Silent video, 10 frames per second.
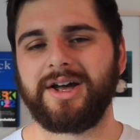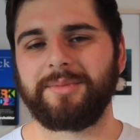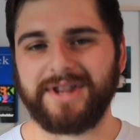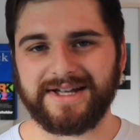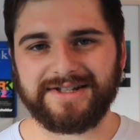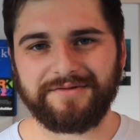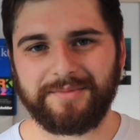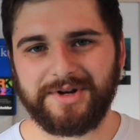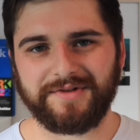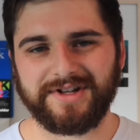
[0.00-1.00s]
But that's it for
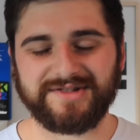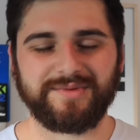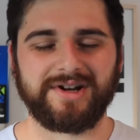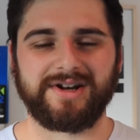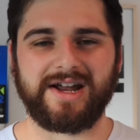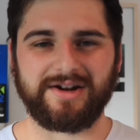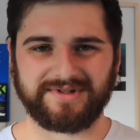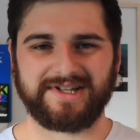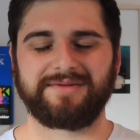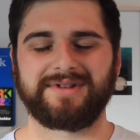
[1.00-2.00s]
me for this one, and
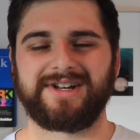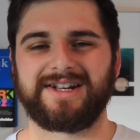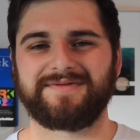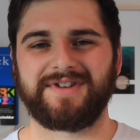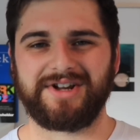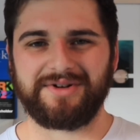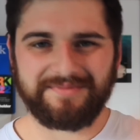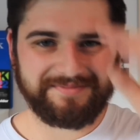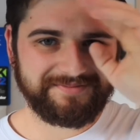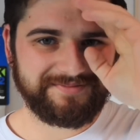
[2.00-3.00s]
I'll see you on the next video.